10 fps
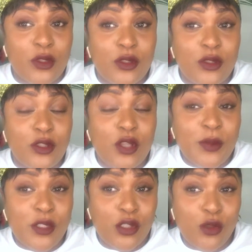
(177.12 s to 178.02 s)

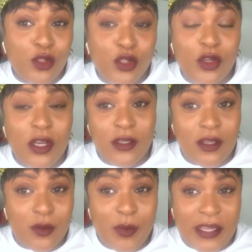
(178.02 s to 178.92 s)
substitute sugar
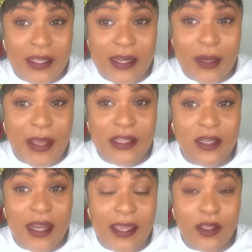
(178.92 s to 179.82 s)
doesn't make it any
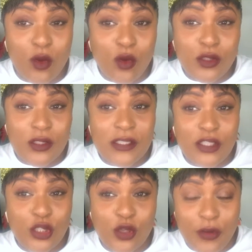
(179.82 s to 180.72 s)
better. Like those
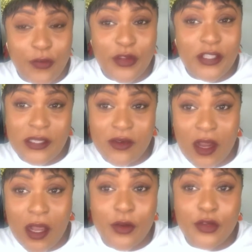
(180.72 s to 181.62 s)
sugar-free
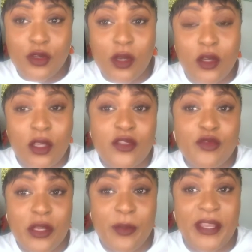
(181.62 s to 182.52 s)
0-calorie sugar
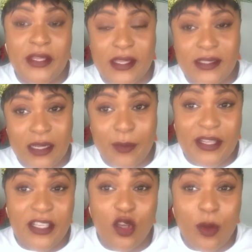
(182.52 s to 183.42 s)
doesn't really make things any
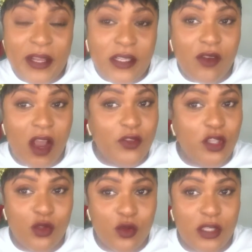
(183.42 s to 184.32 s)
better. You're better off just